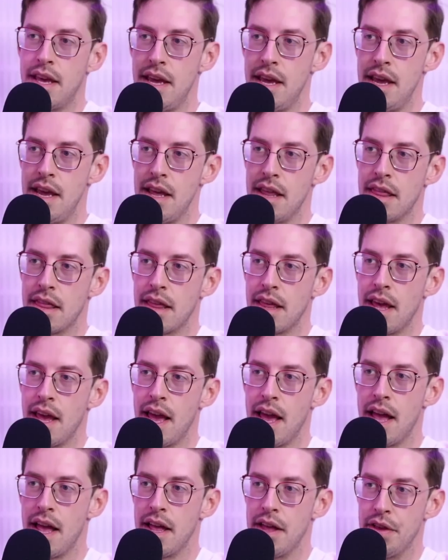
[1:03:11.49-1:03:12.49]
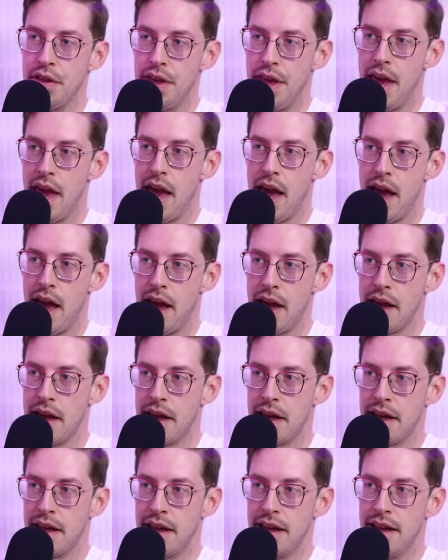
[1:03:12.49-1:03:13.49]
Keith, hell
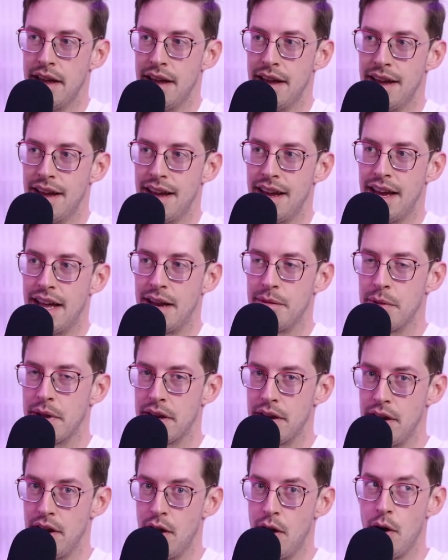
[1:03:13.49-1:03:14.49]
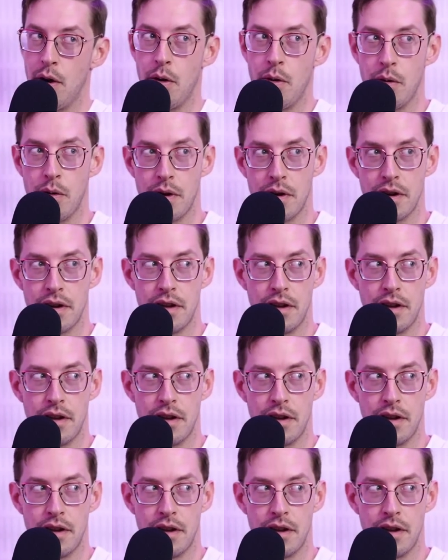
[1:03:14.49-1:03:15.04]
yeah. And I'm like, no.